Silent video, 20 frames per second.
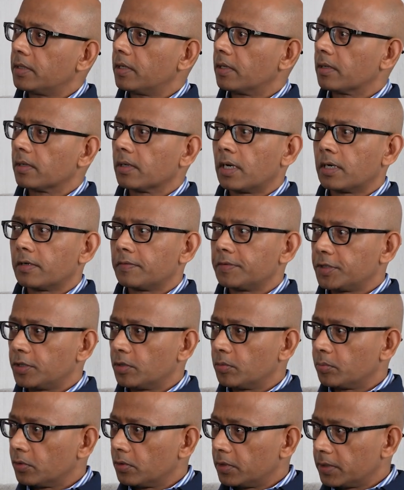There are a lot of
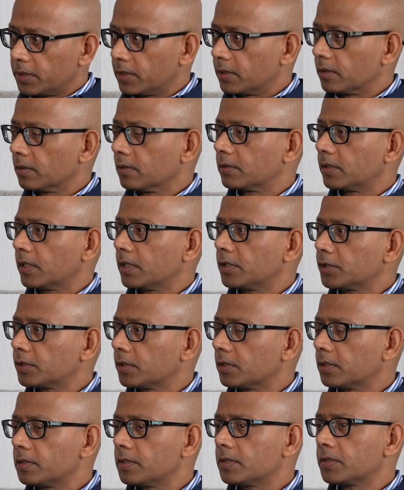geopolitical
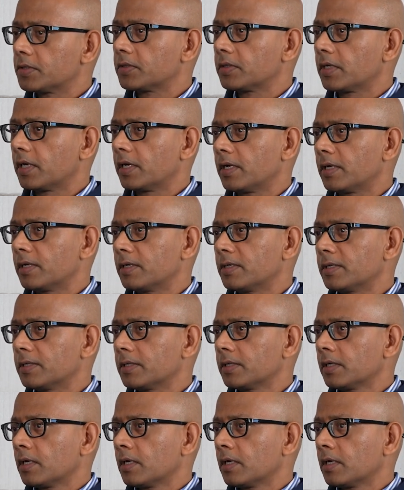tensions, and